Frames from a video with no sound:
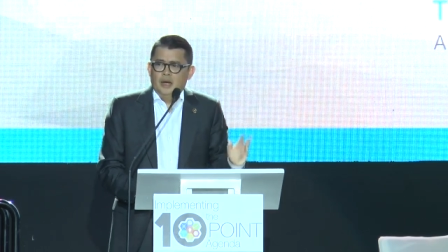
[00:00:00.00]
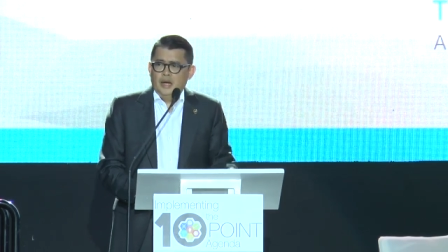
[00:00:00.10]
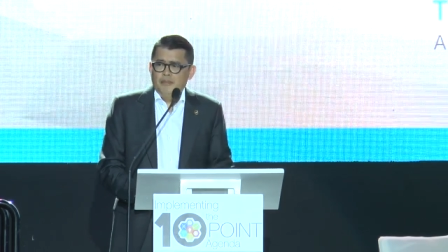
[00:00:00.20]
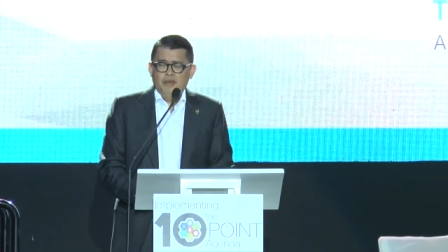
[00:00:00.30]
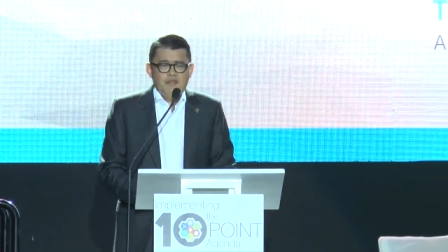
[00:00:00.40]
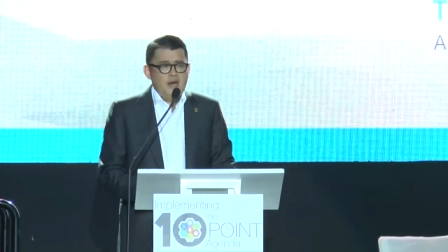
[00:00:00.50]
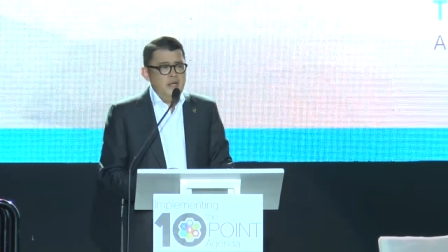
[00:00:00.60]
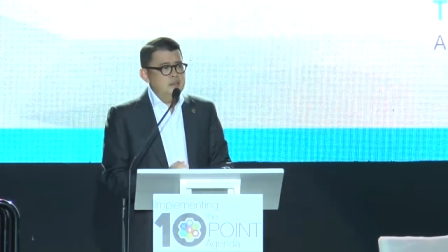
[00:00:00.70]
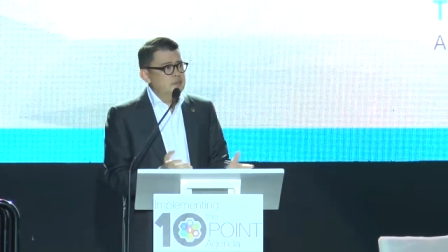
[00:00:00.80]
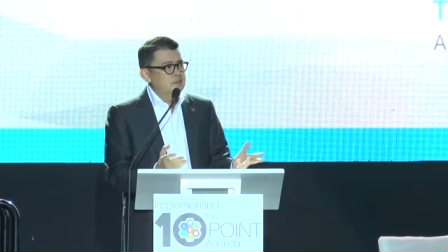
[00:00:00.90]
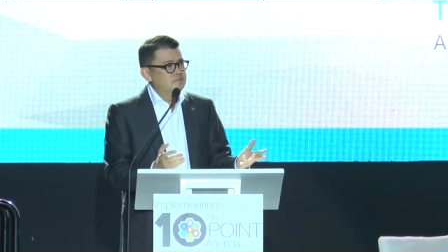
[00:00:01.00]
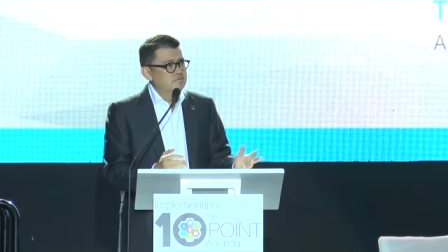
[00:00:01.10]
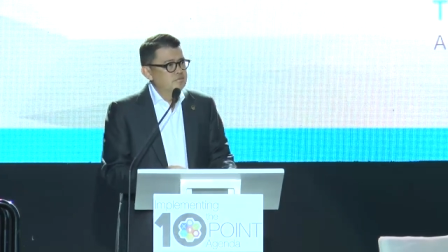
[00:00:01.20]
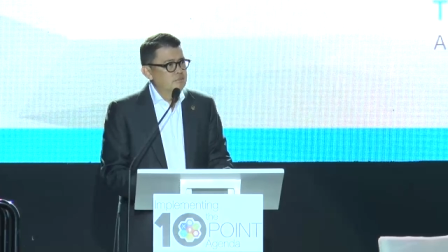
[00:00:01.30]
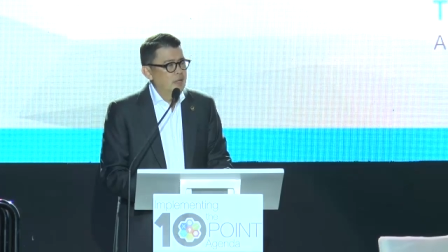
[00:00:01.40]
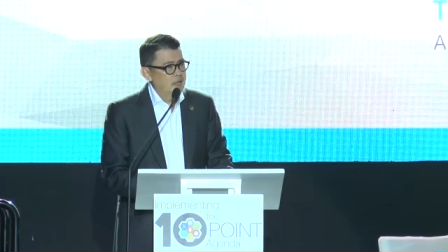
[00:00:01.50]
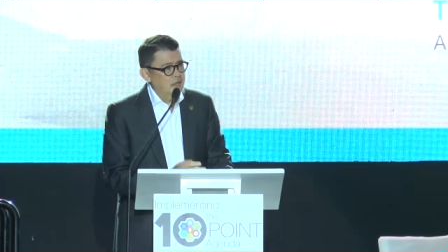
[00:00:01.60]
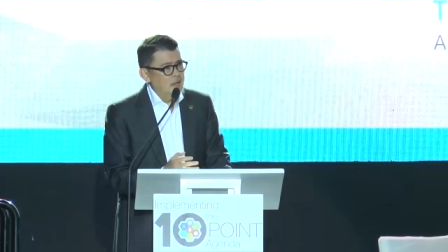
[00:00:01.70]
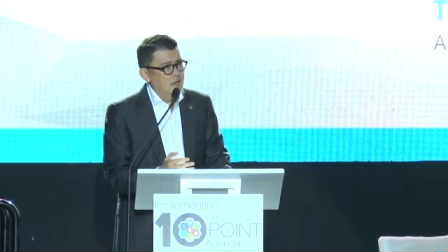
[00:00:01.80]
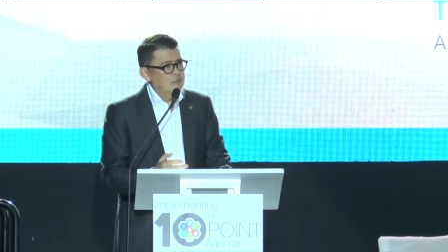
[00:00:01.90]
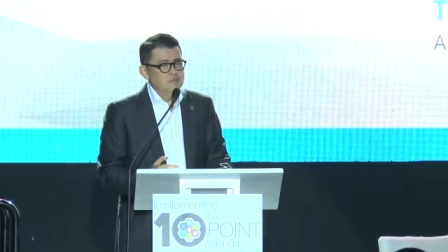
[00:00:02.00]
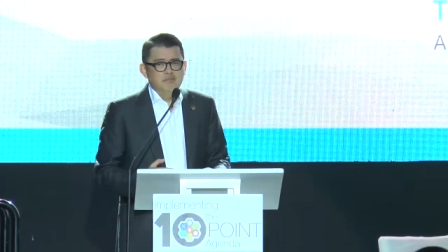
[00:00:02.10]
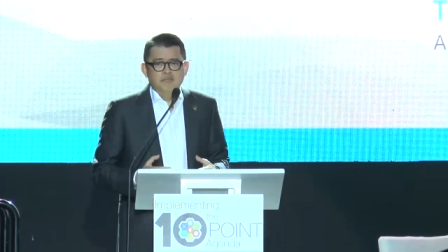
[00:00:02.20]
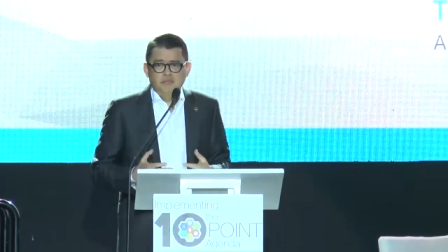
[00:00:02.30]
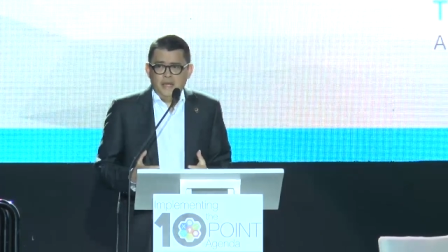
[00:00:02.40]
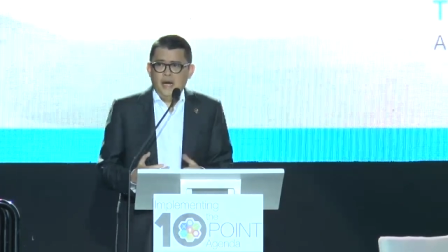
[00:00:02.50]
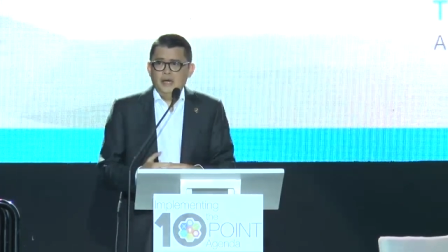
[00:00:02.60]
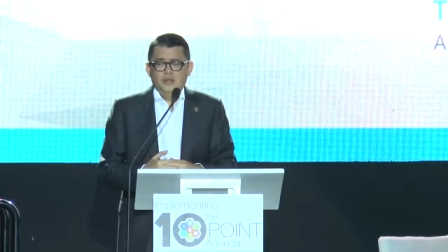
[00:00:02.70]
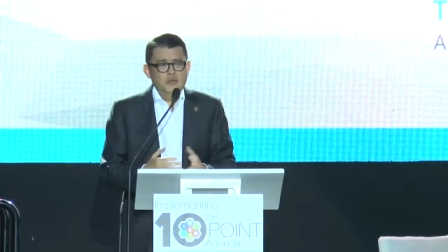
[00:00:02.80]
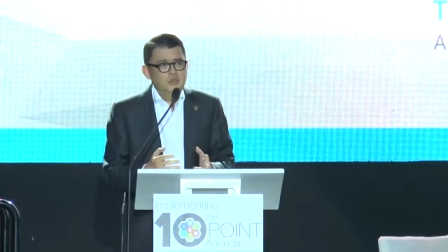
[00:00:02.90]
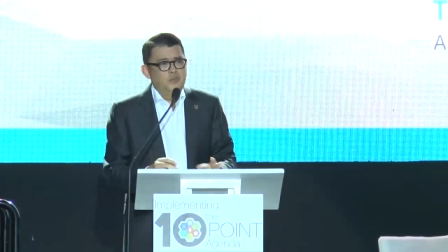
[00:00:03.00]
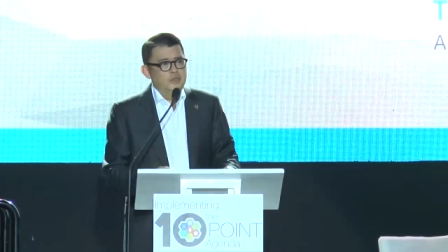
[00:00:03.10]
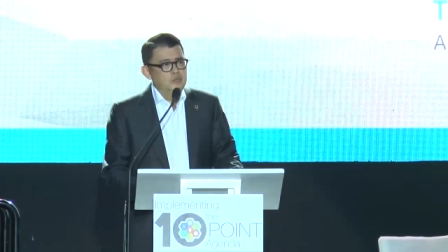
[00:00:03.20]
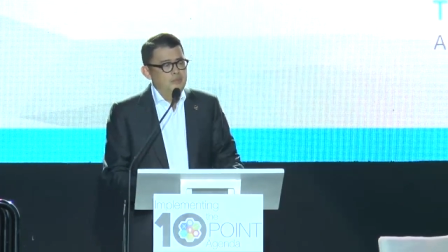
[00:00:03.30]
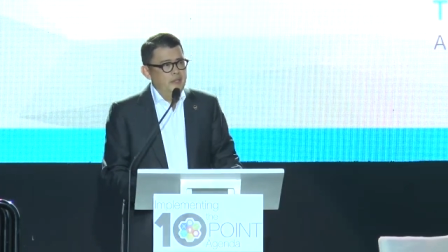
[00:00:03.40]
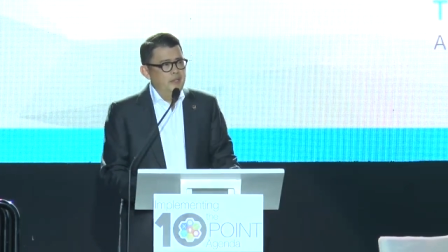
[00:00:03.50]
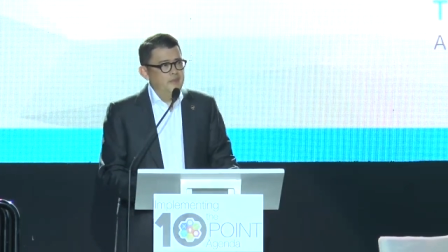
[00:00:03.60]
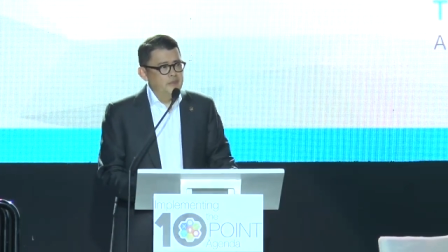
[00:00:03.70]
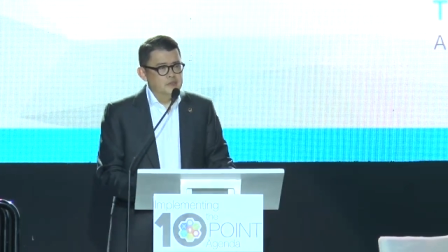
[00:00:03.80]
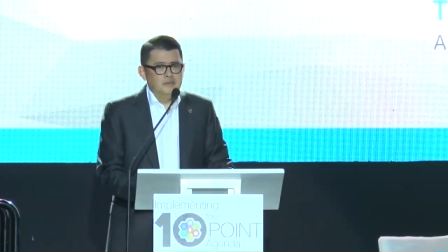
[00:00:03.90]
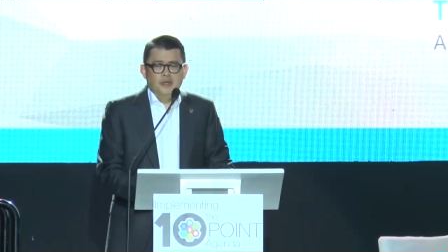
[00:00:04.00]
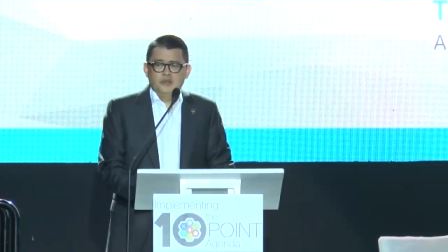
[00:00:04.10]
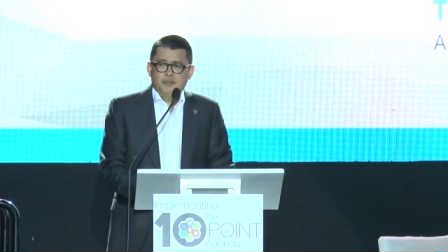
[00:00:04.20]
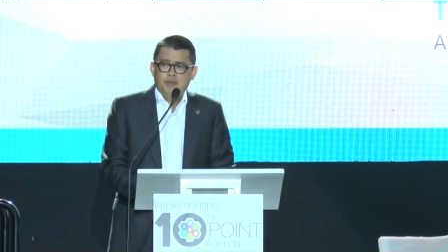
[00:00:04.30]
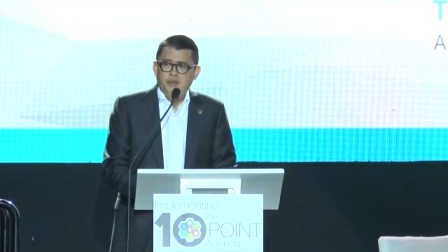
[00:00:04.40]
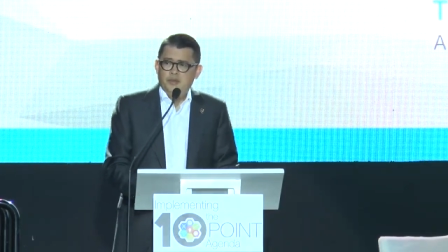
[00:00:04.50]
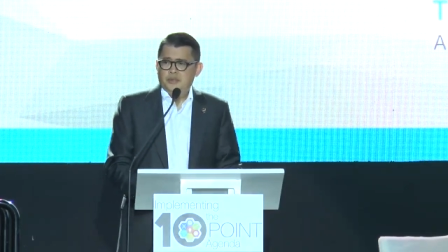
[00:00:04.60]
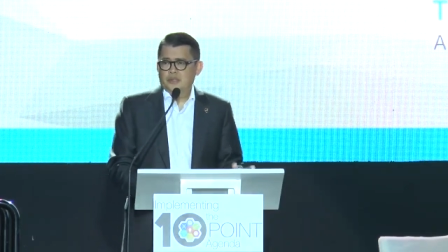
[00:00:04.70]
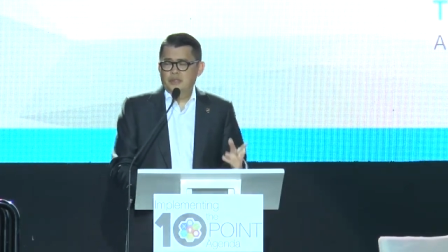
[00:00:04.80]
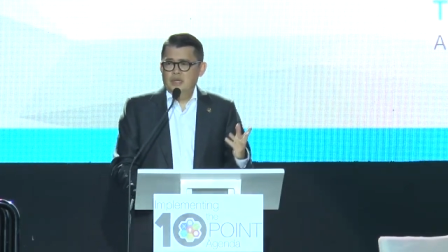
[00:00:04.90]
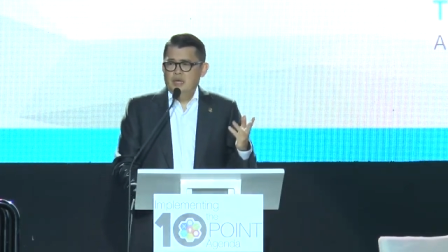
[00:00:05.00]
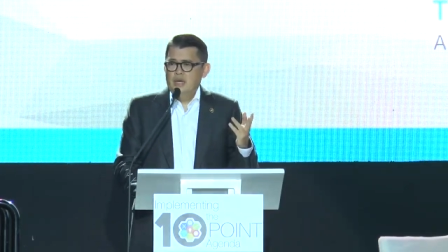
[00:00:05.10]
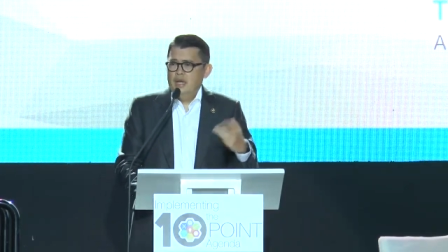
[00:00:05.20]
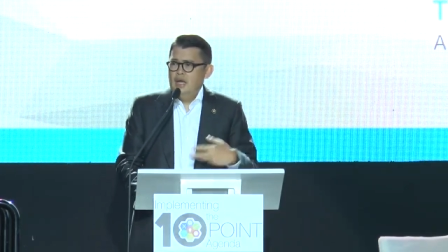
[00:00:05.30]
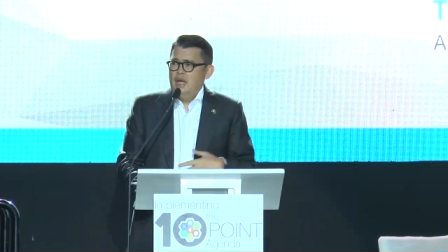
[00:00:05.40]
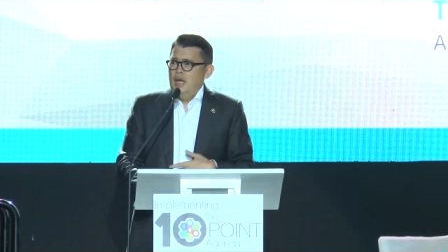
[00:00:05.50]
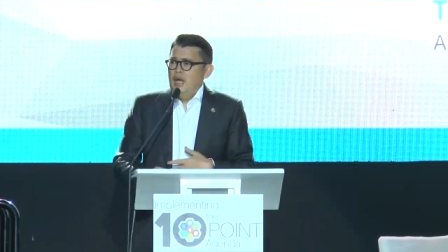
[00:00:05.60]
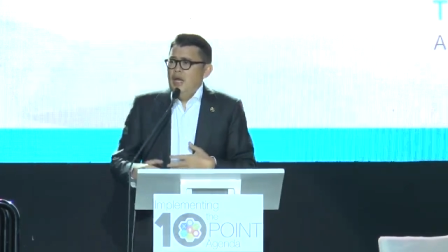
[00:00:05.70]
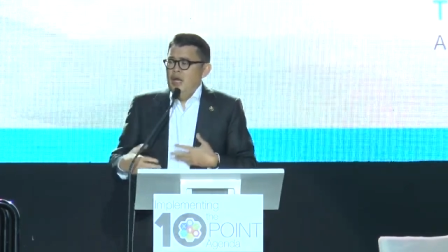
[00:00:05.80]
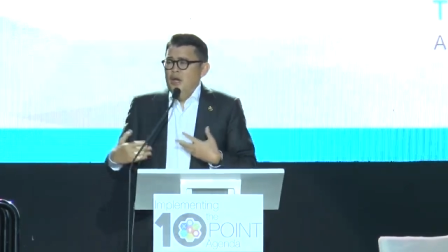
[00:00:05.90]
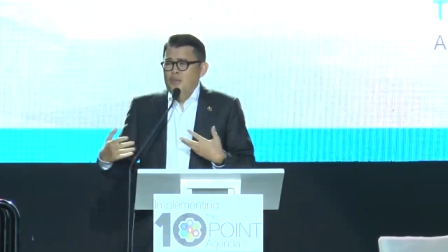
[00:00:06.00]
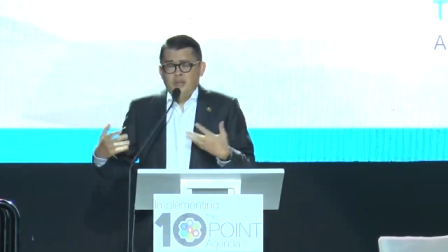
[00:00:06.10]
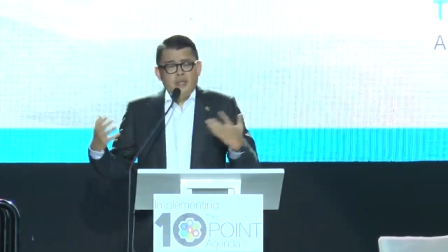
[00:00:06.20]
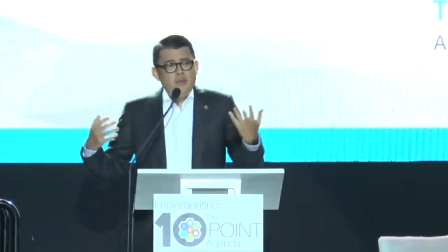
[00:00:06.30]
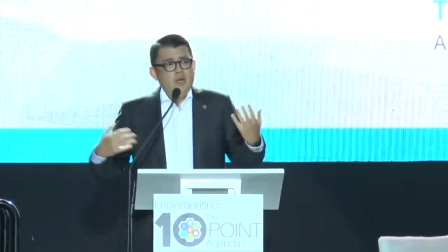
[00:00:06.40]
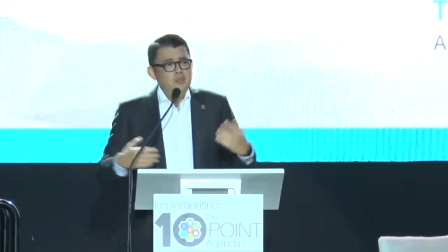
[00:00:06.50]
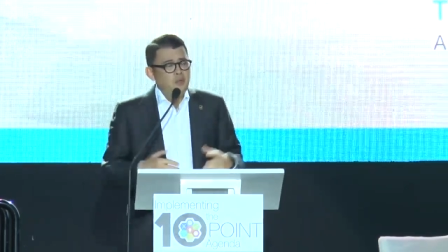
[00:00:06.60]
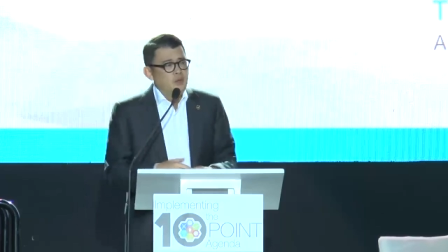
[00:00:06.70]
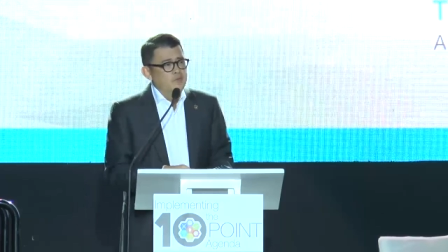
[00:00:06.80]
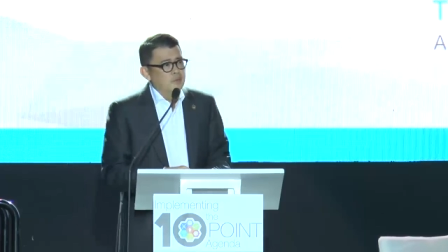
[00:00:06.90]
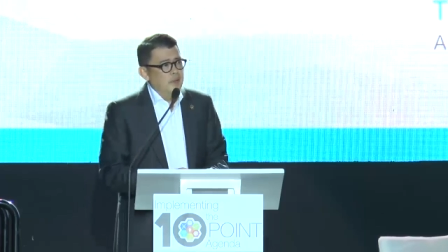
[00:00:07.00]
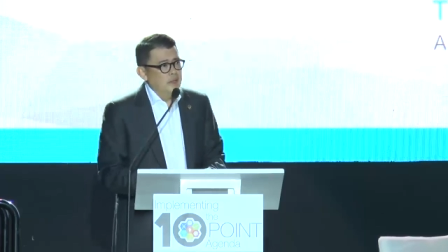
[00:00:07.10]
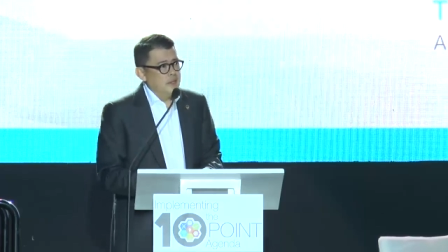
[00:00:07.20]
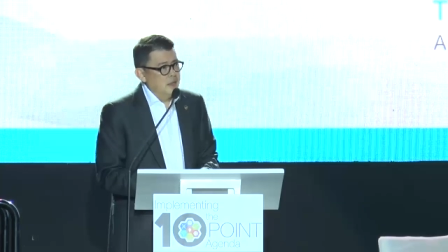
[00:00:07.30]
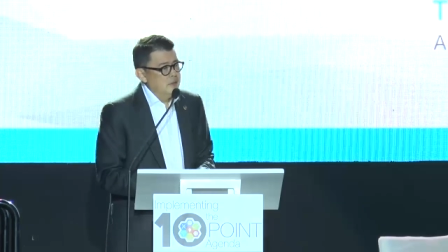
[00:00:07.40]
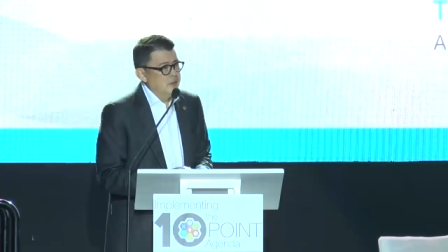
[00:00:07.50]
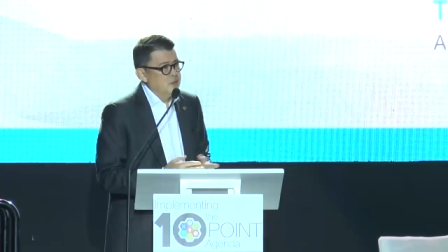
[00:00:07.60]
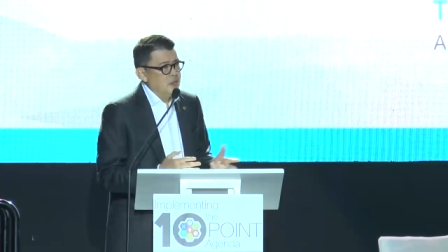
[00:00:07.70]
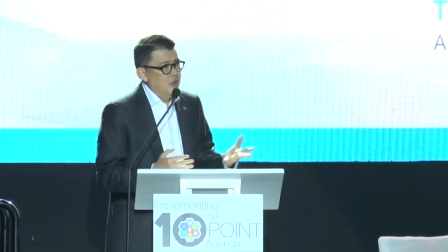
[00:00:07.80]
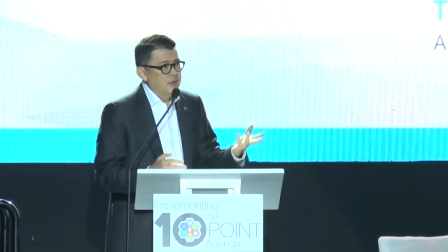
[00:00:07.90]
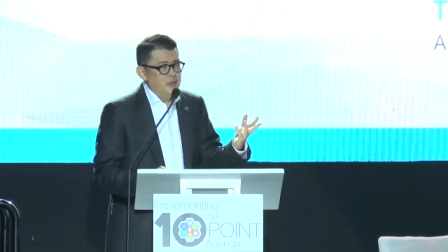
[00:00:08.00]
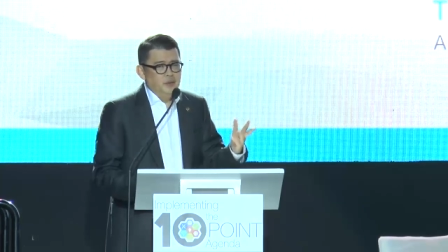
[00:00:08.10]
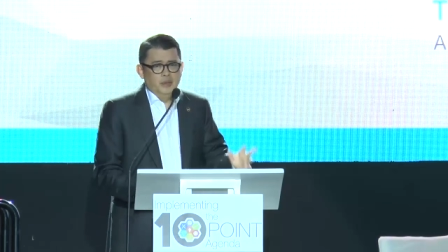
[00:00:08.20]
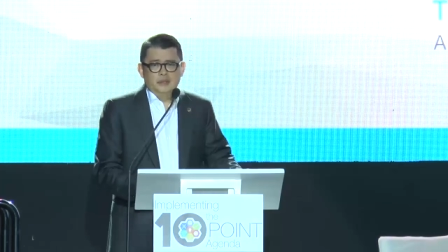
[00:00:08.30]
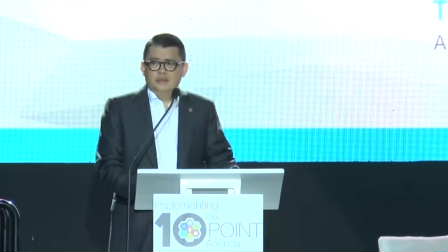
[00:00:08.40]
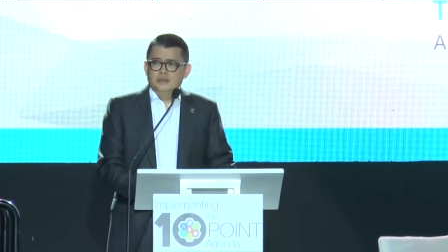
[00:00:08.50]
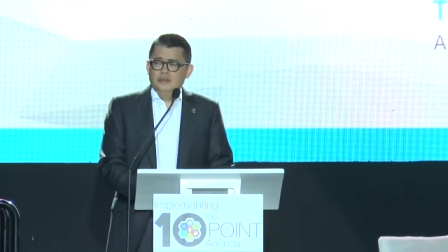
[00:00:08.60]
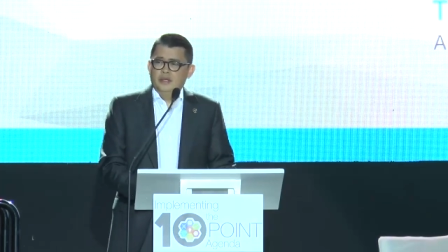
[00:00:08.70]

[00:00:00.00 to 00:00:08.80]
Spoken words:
Our MFIs are around. They are the conduits to many of these entrepreneurs. We want to learn from other countries on how they do it.